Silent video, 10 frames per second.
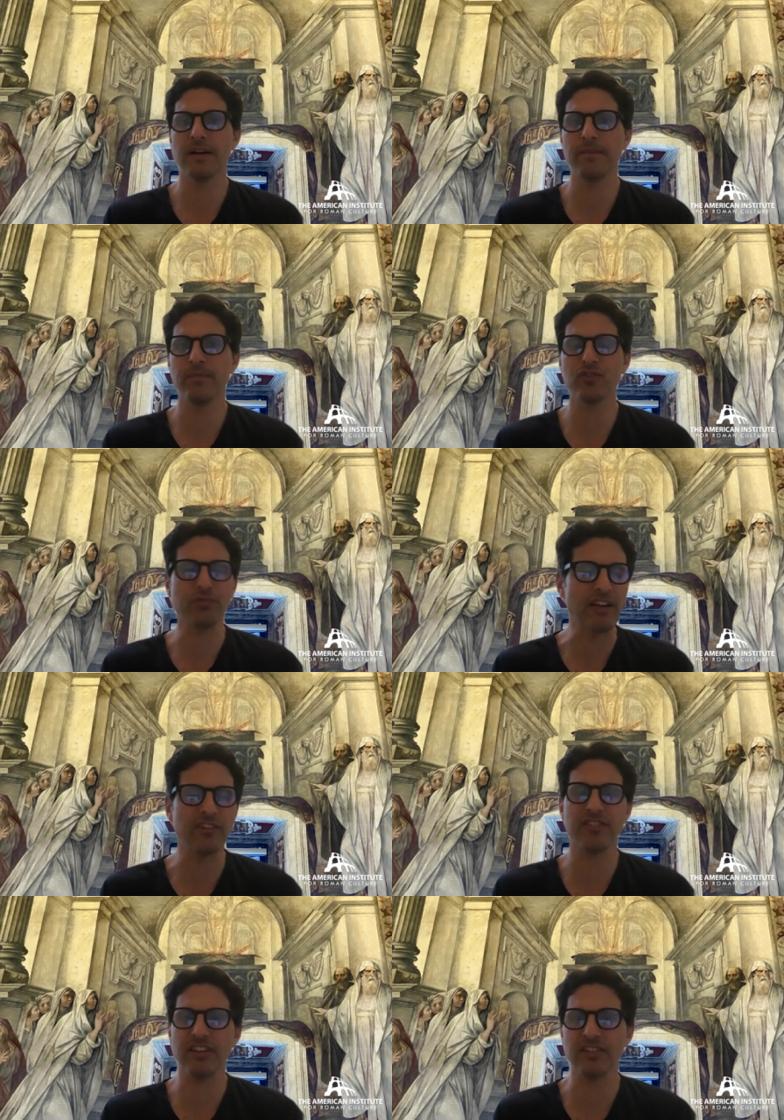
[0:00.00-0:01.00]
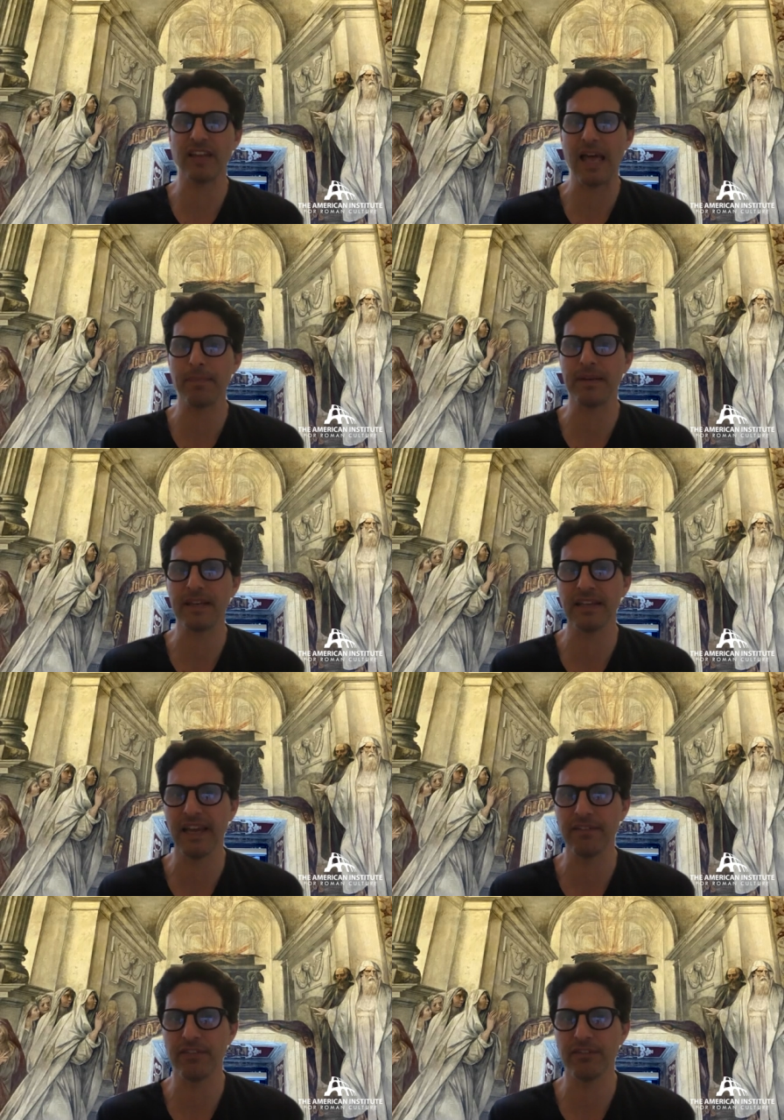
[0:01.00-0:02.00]
strange things that happen in
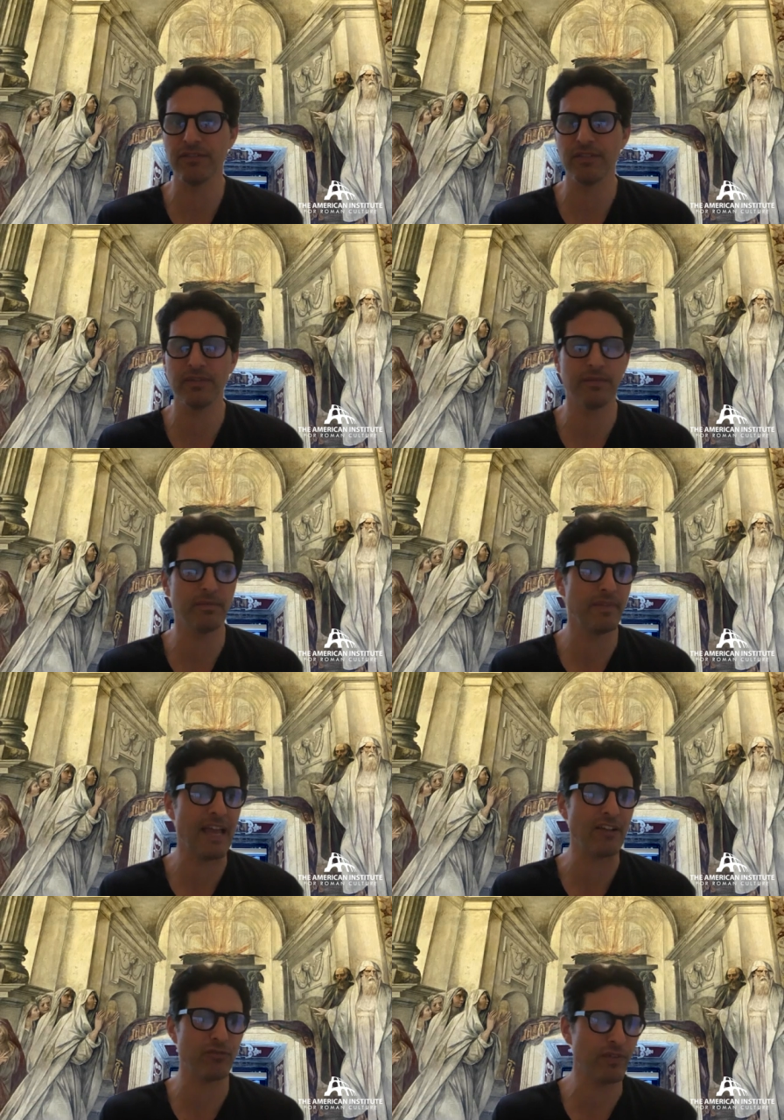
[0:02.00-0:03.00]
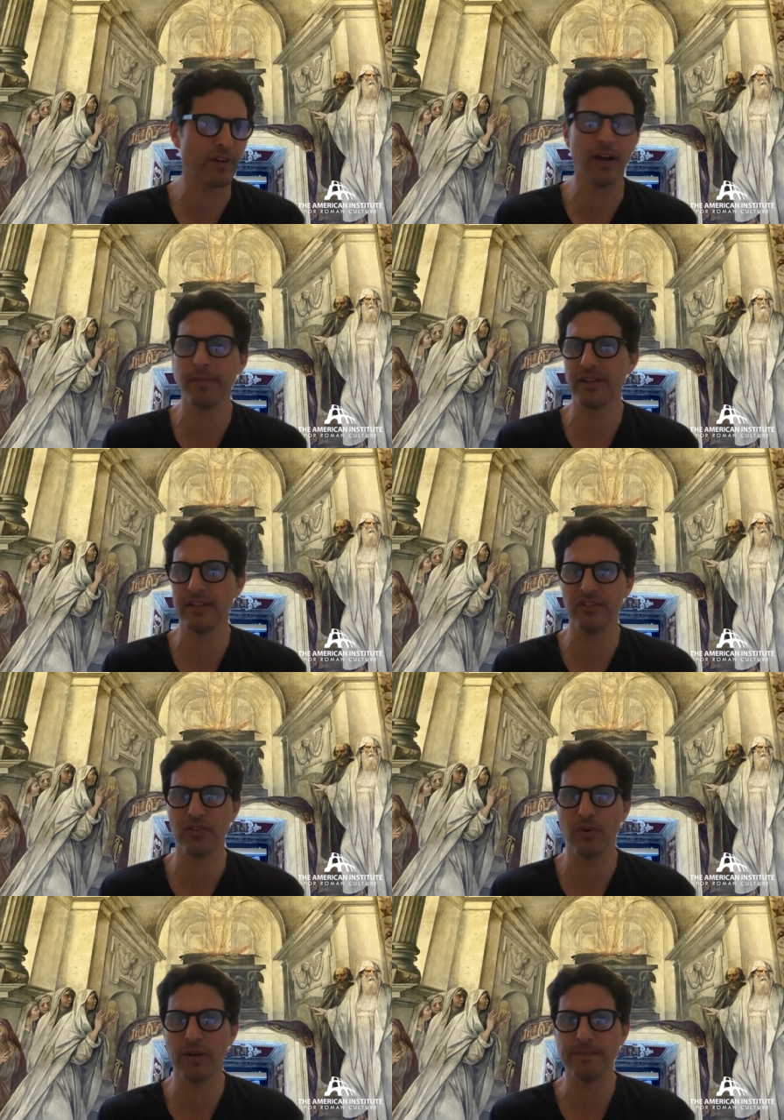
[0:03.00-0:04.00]
life, this natural phenomena and
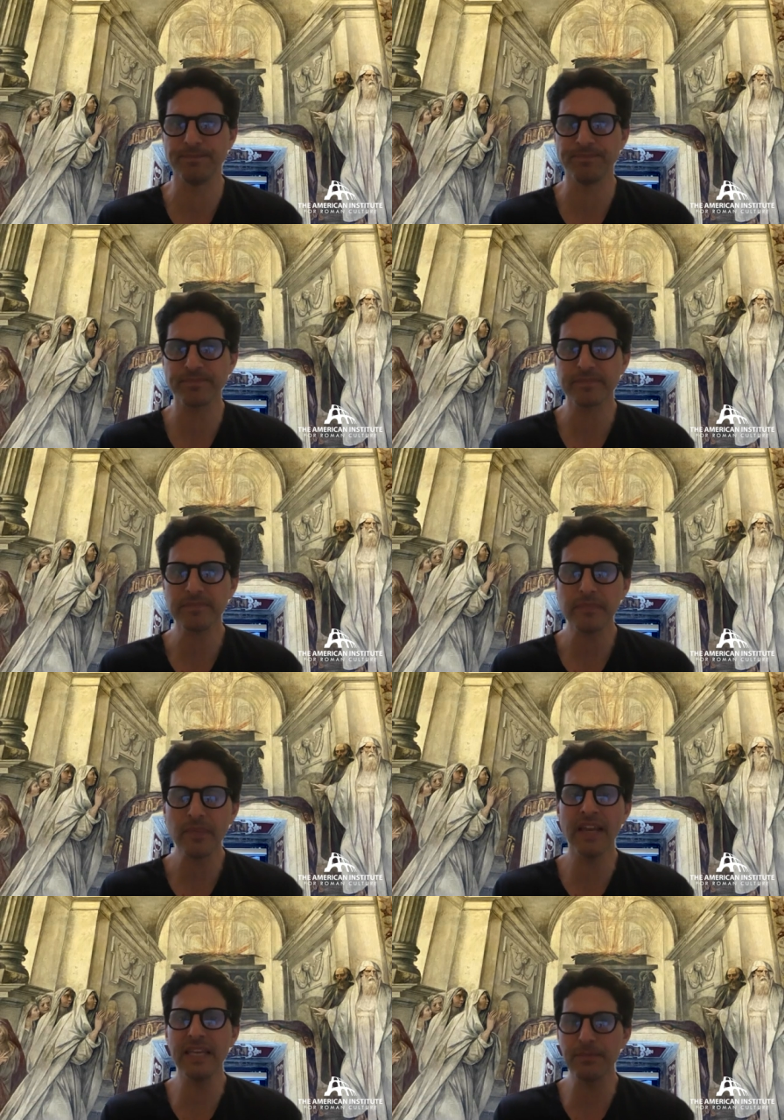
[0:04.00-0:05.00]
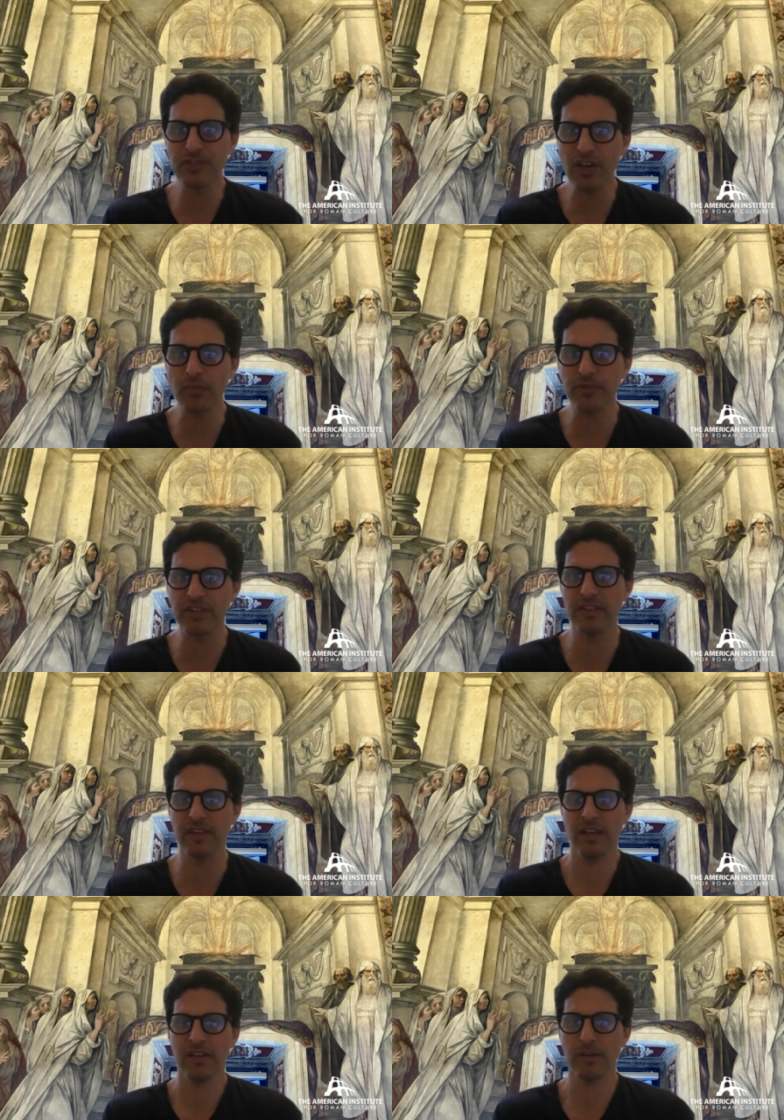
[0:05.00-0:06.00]
so on. And he himself was in
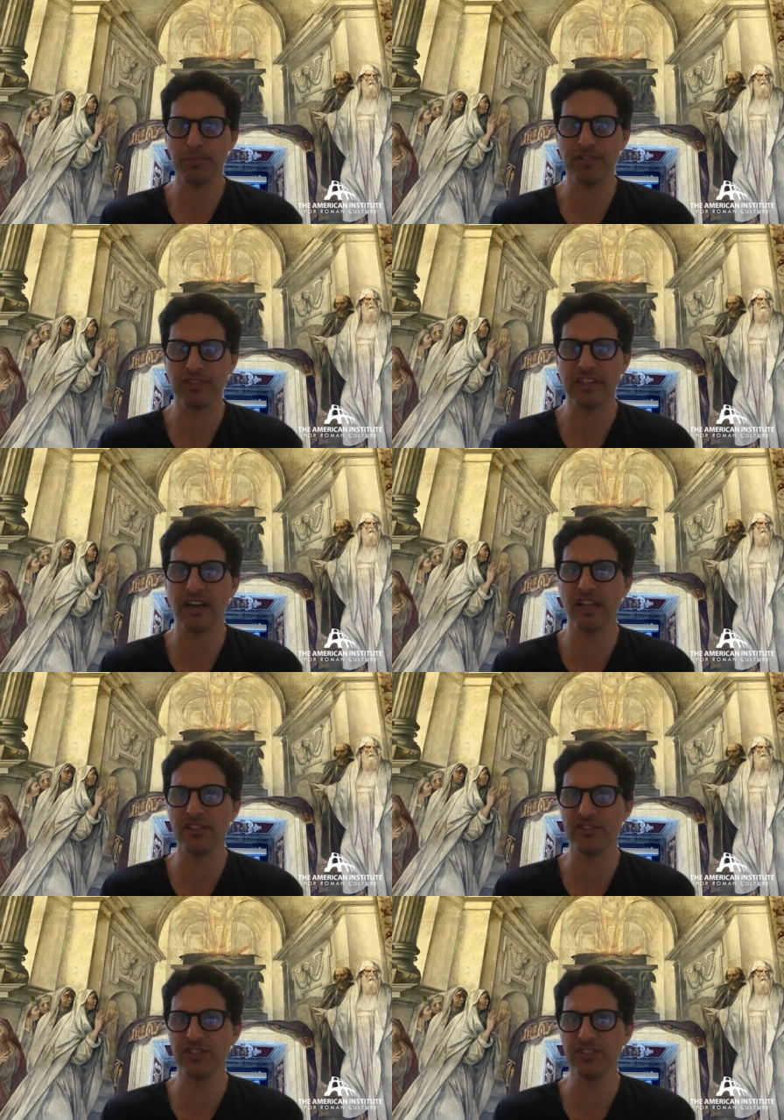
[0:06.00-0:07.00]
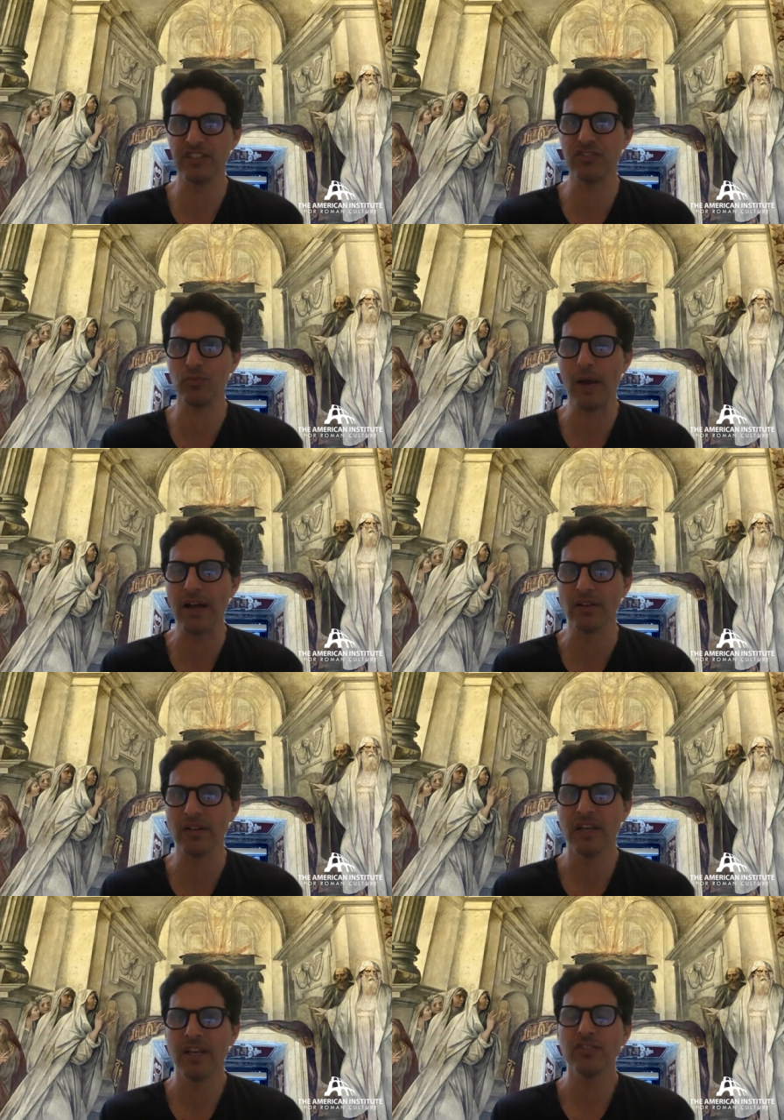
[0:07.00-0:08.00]
the priestly colleges as well.
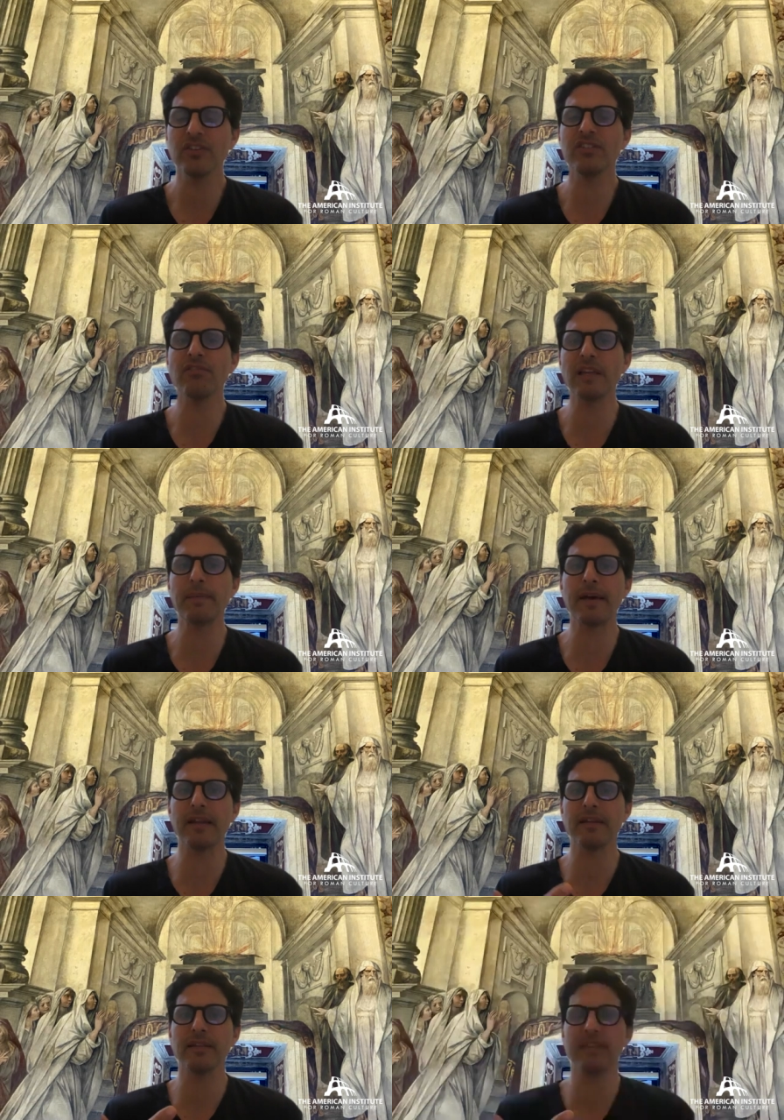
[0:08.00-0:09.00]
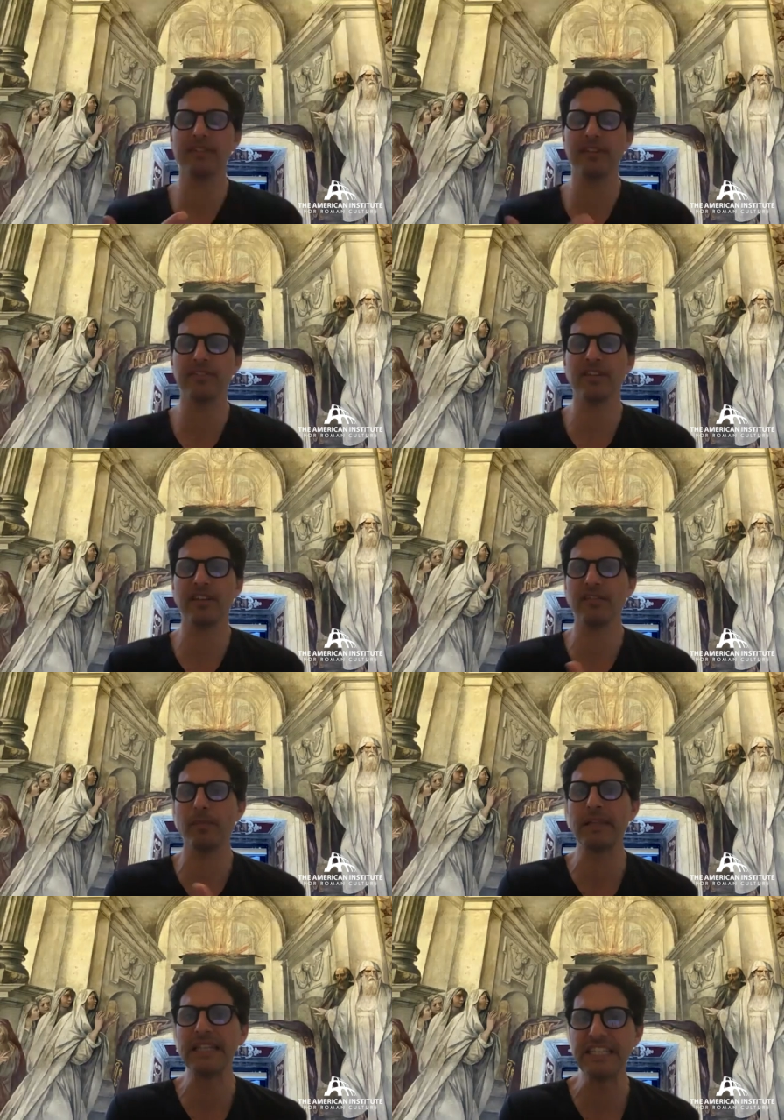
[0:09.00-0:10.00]
So it's not really about the certain sense of a
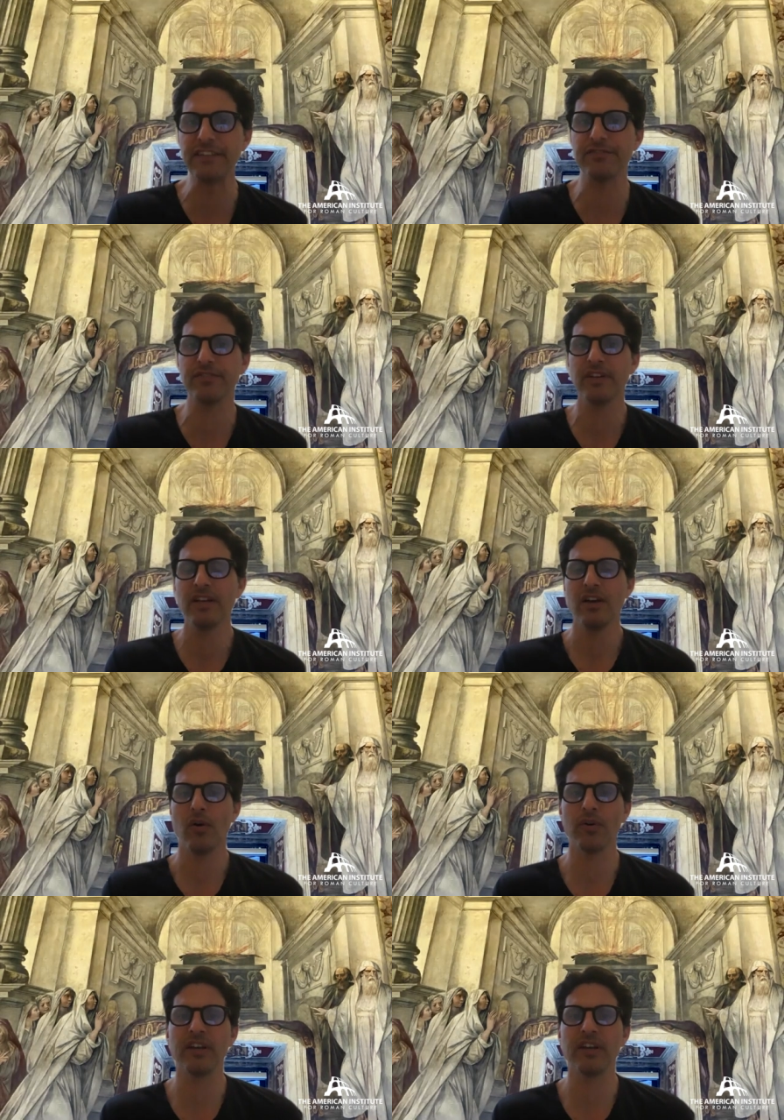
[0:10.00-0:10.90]
belief or,